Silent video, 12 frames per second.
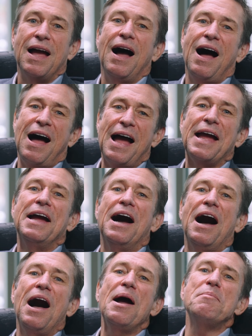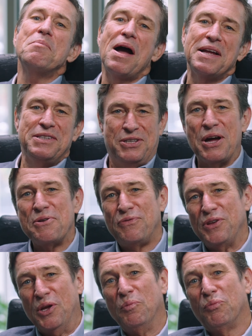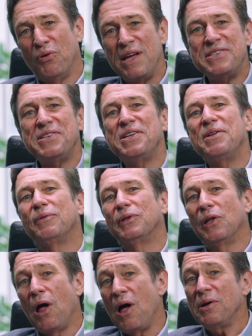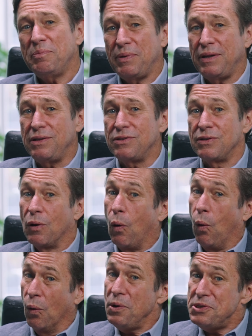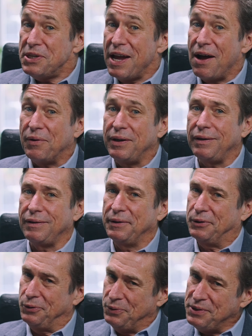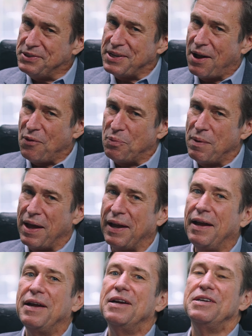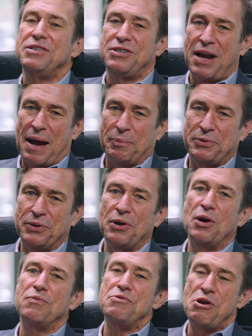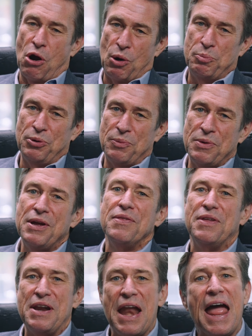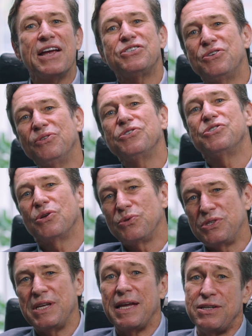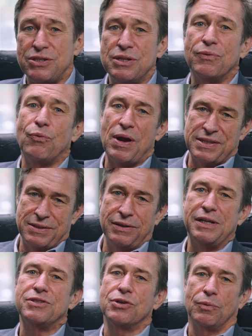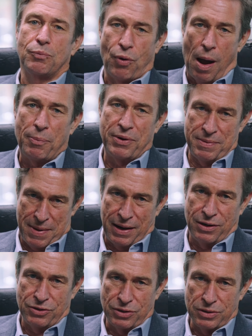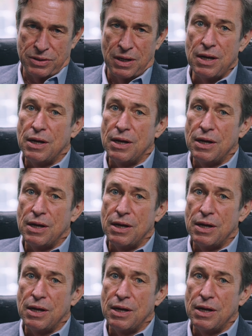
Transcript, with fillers: Hi, I'm Mike Dunfee, president of the Long Beach, Orange County, including South Bay, chapter of NARPM, the National Association of Residential Property Managers.